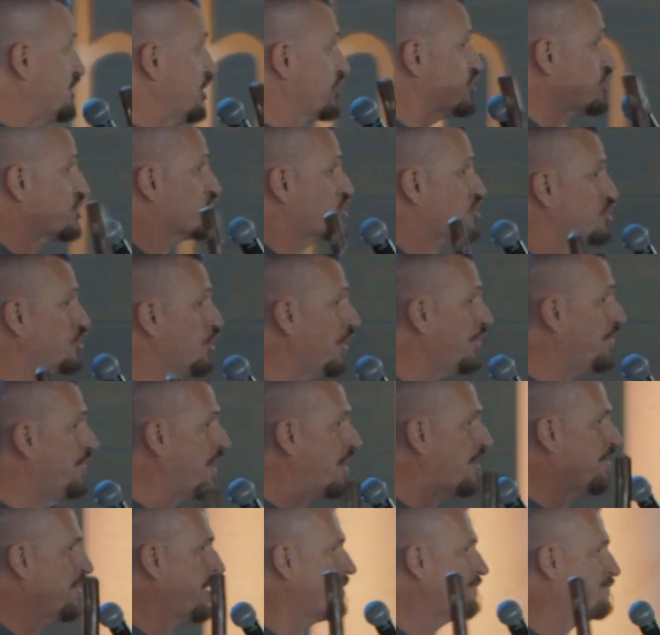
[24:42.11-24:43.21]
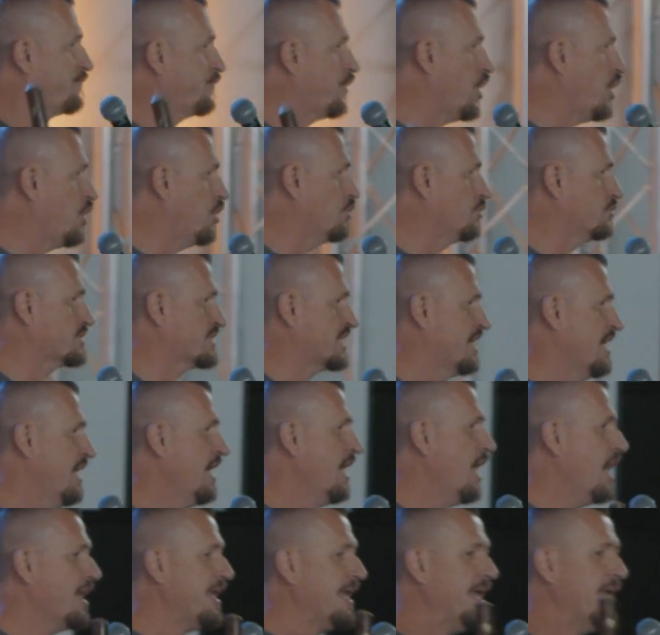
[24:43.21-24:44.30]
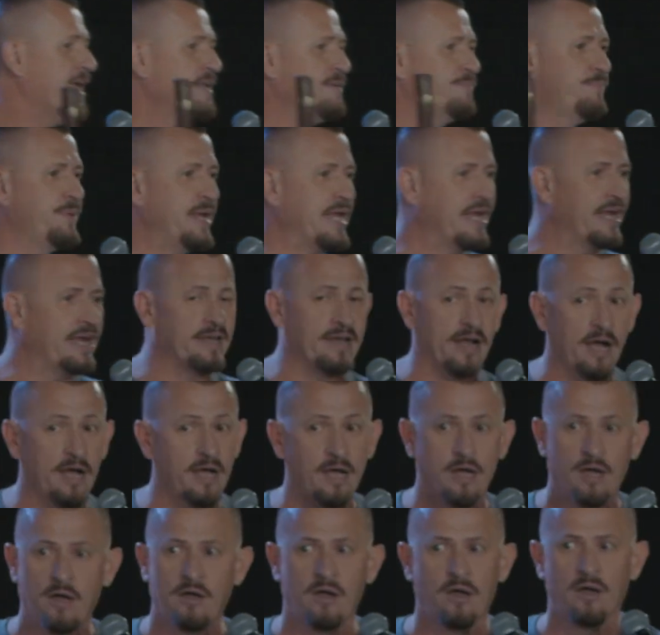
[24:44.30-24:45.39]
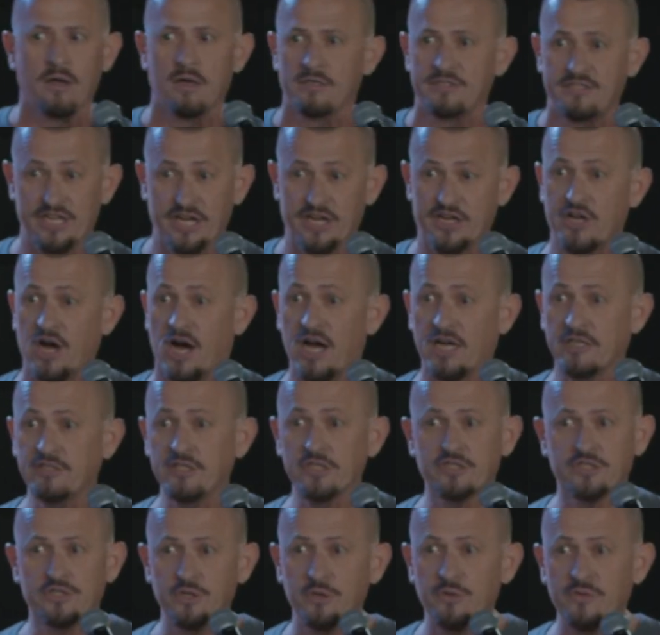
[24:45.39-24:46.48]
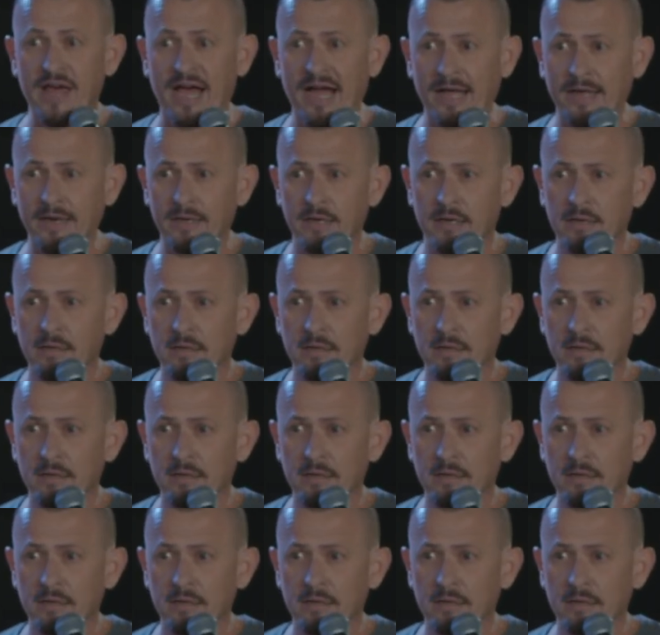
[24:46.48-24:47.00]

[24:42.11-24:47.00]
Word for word: just stood there and they froze in being, did God just do that?